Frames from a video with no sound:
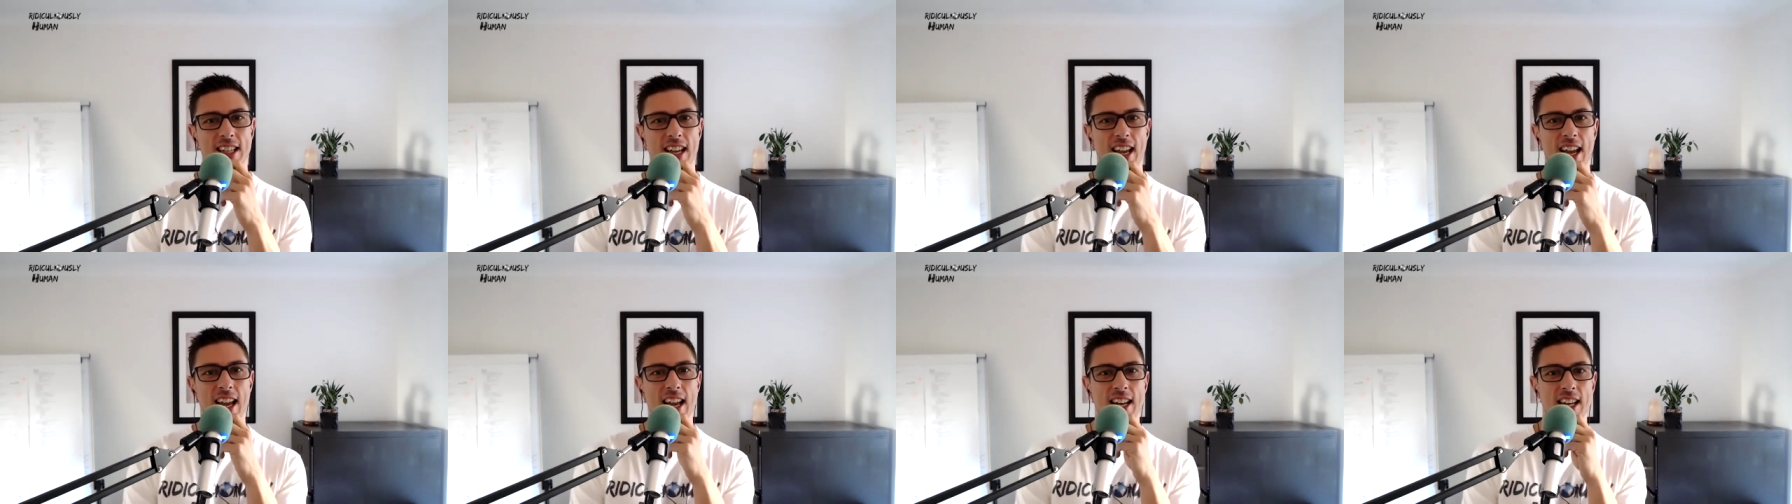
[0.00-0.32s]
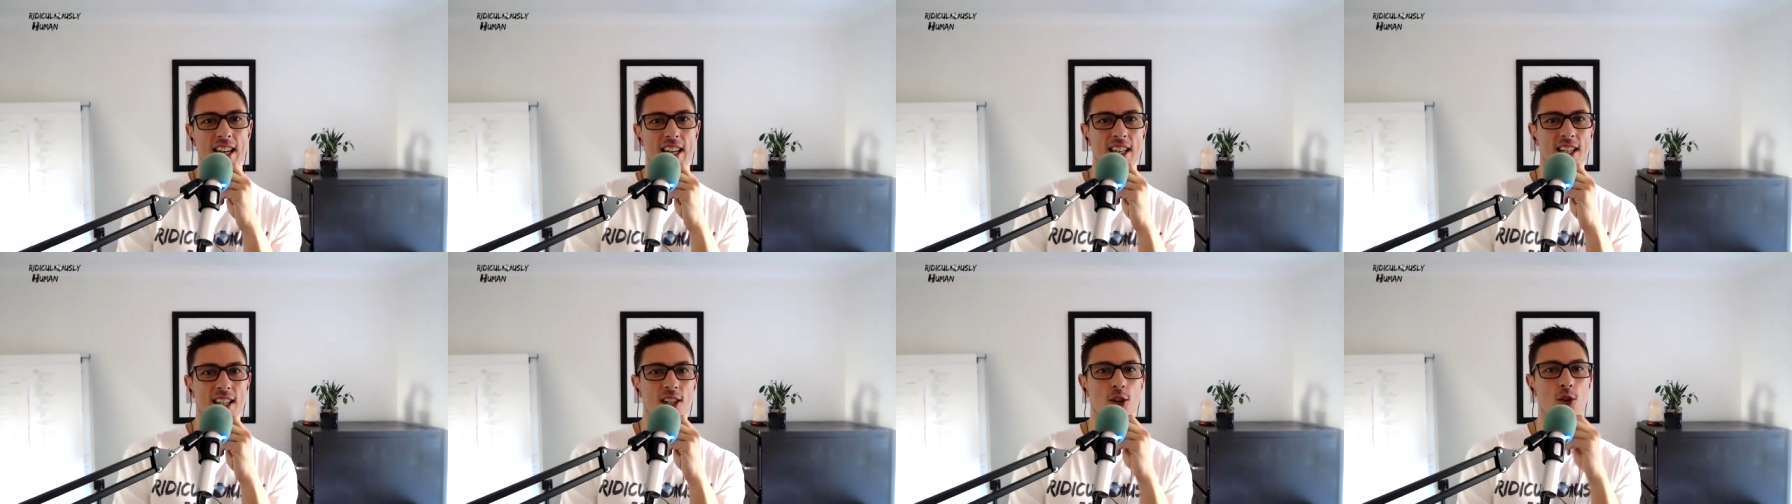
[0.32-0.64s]

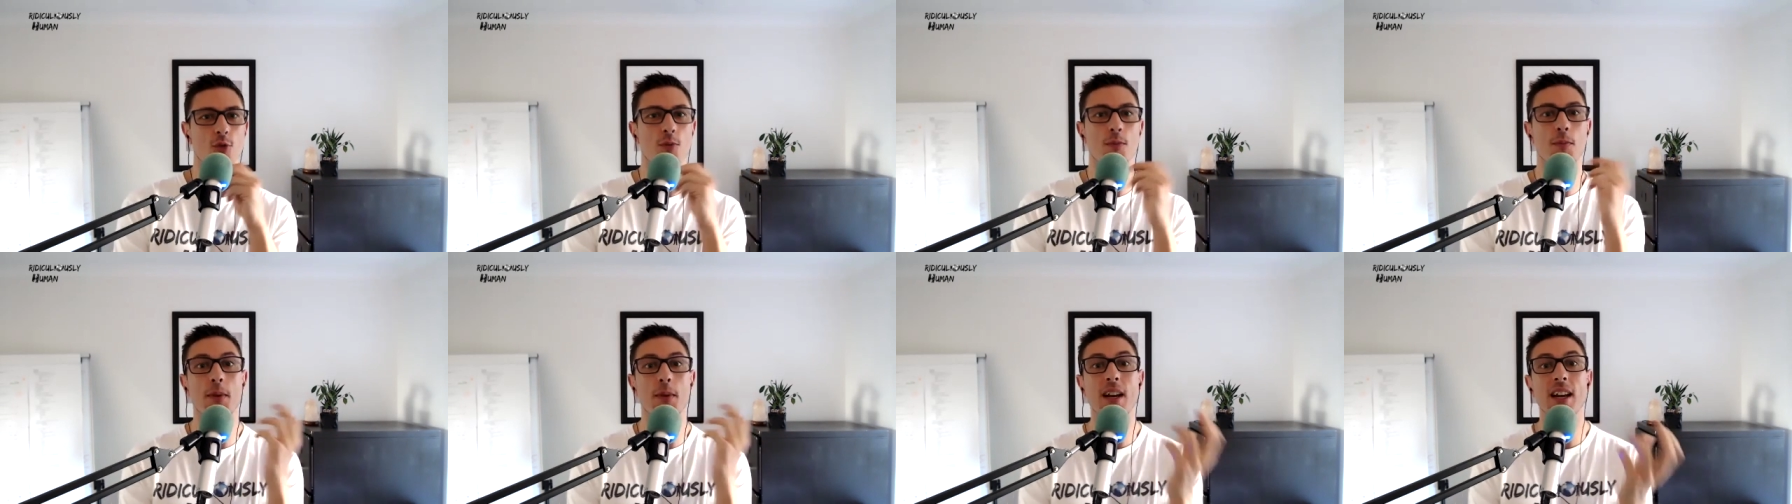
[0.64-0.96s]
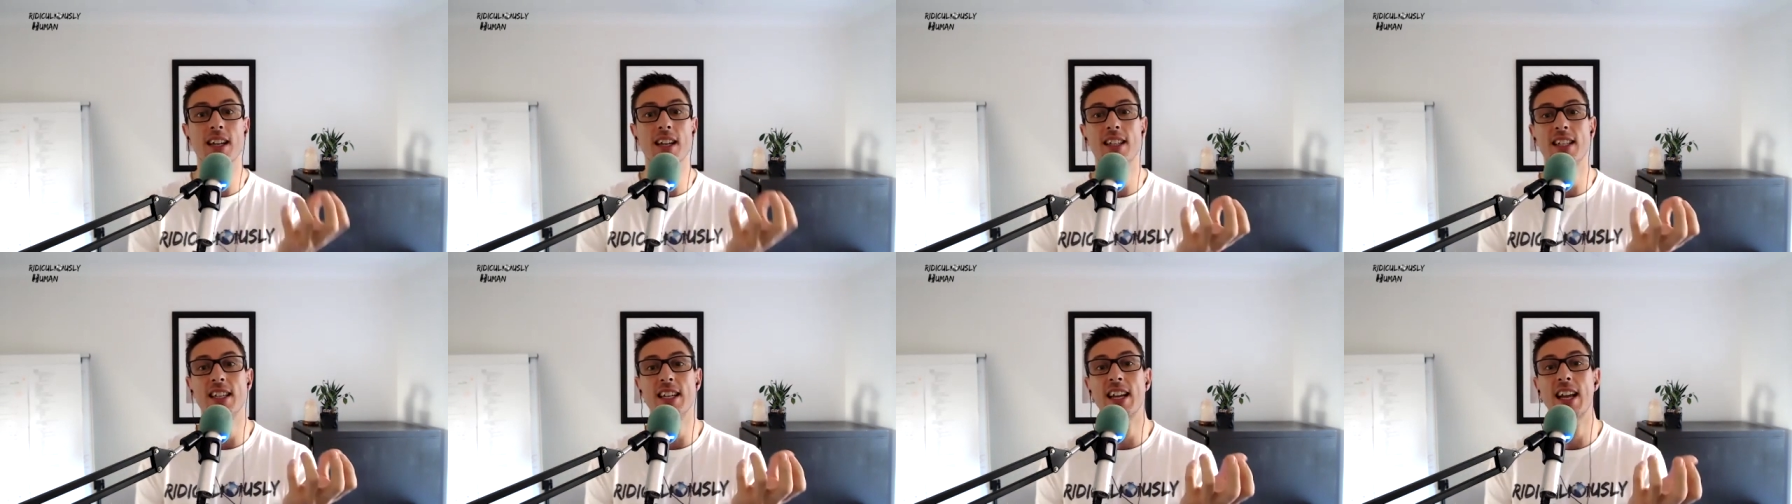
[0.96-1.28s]
And this
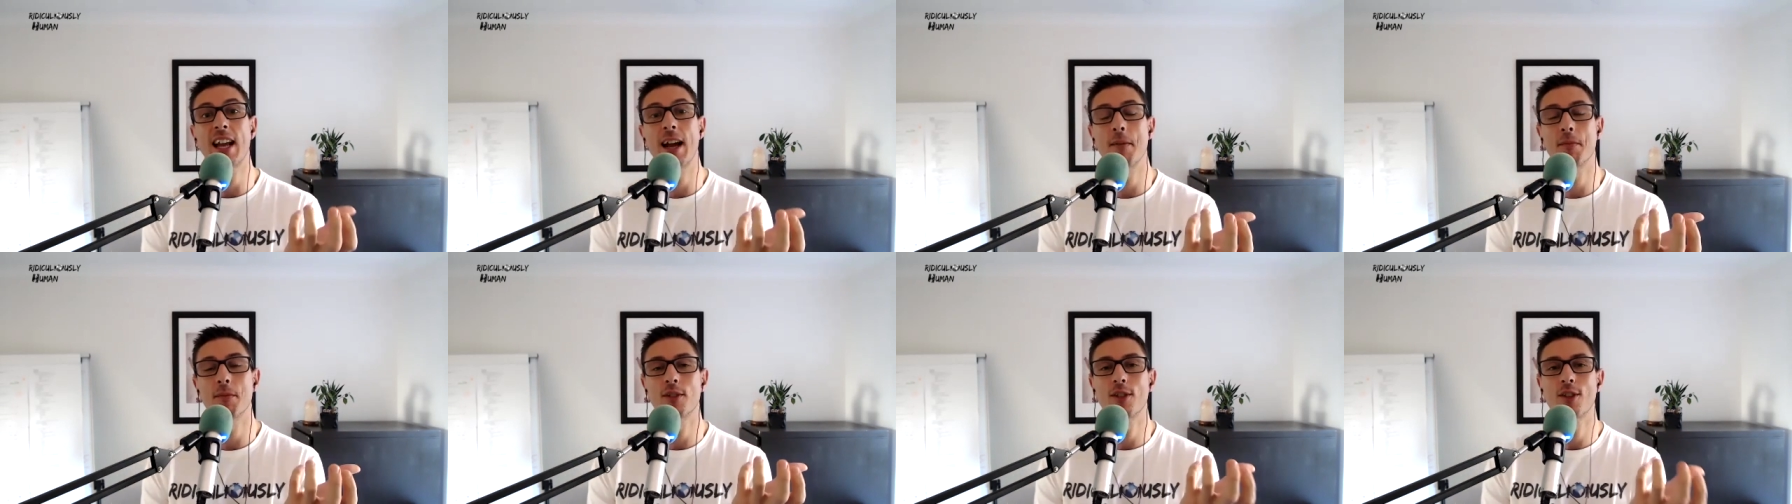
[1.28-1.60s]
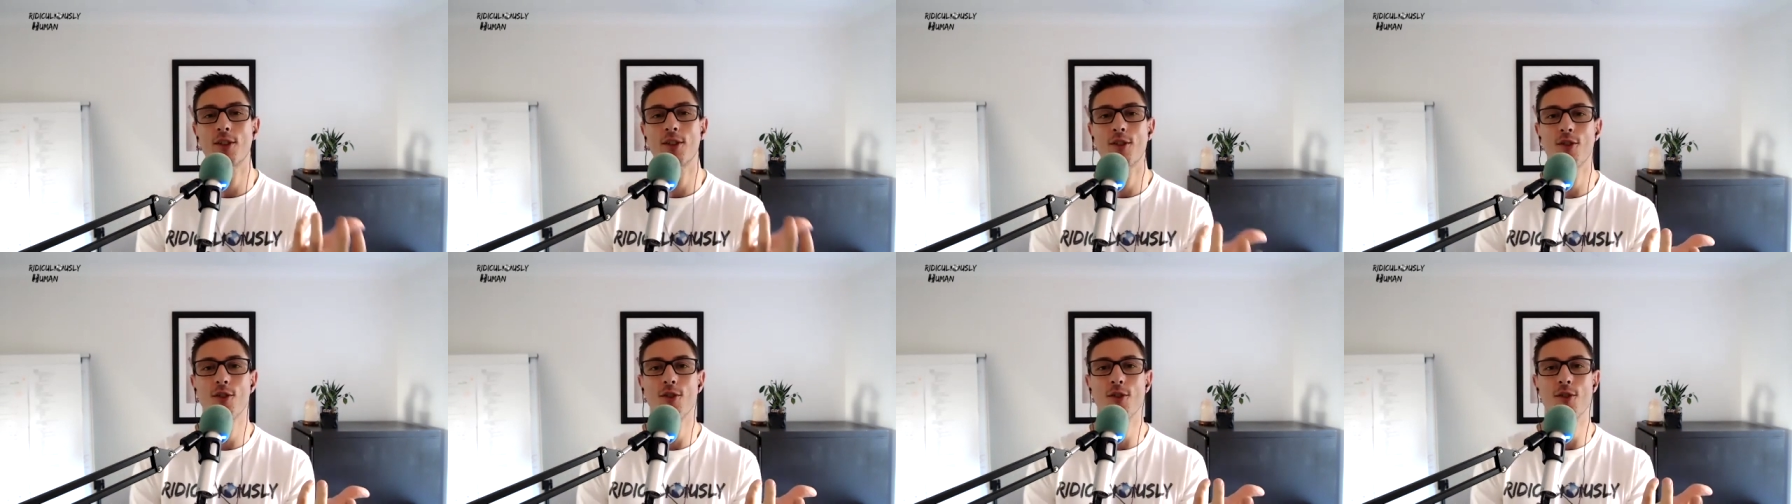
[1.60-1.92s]
humility comes
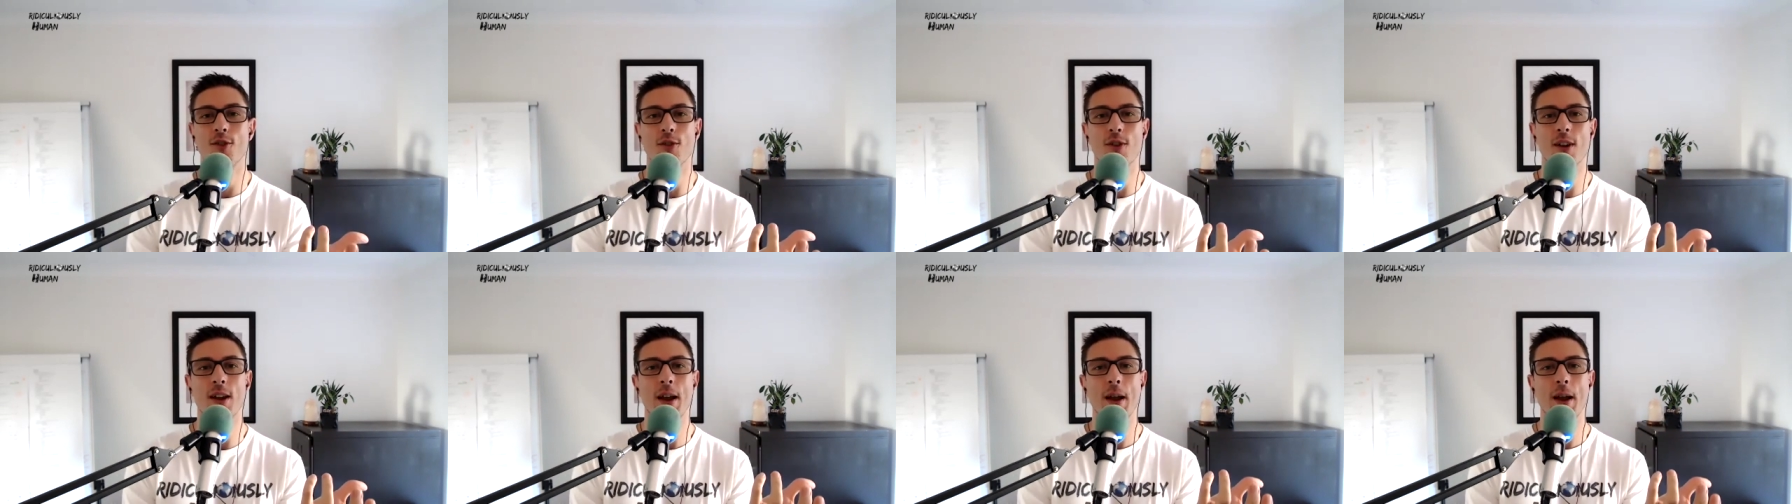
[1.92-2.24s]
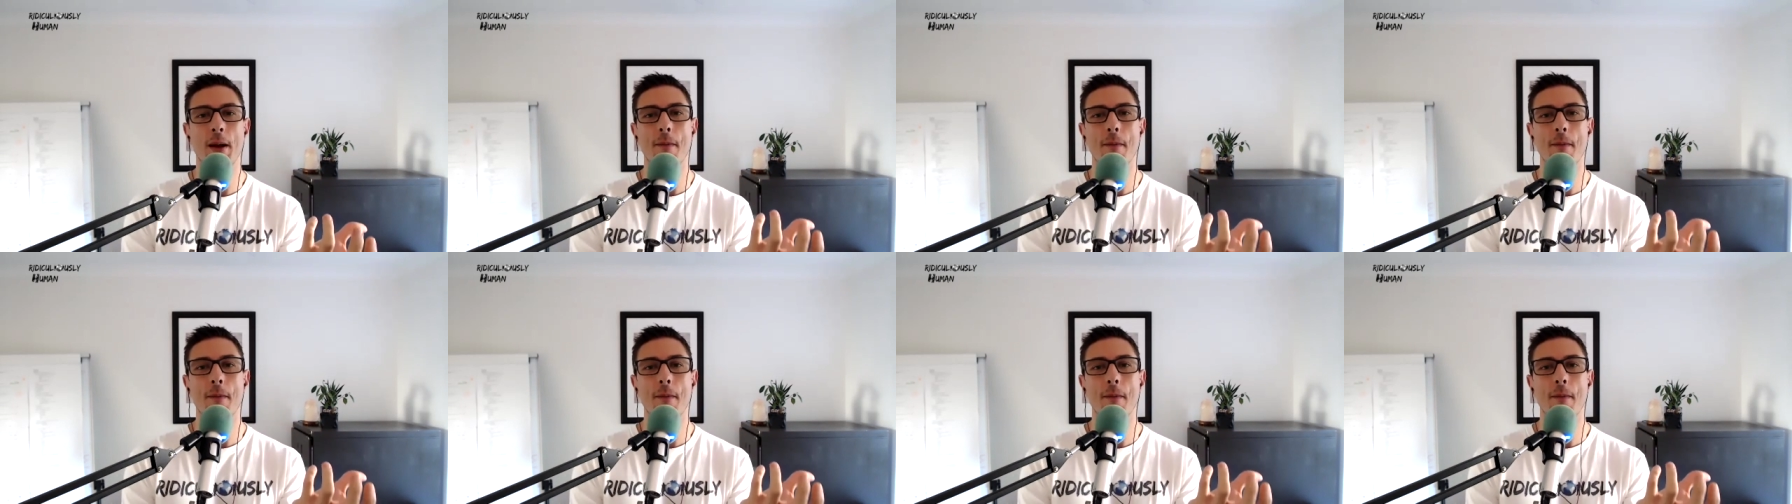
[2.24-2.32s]
through.